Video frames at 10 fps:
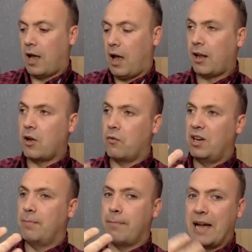I can't
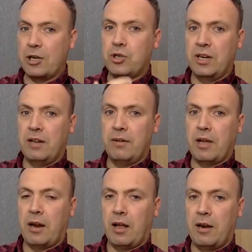really imagine
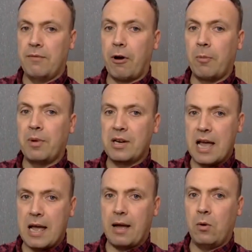an environment
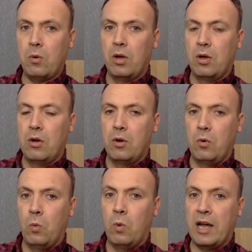now
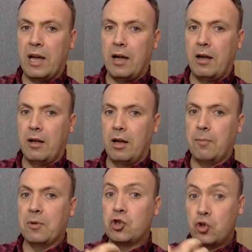where a
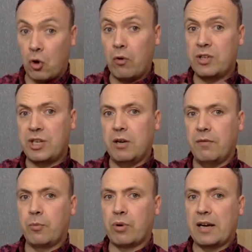majority of
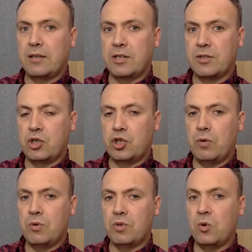the practice that
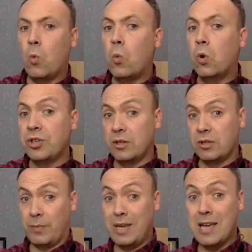students do
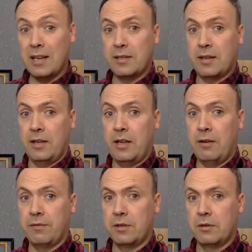wouldn't be interleaved,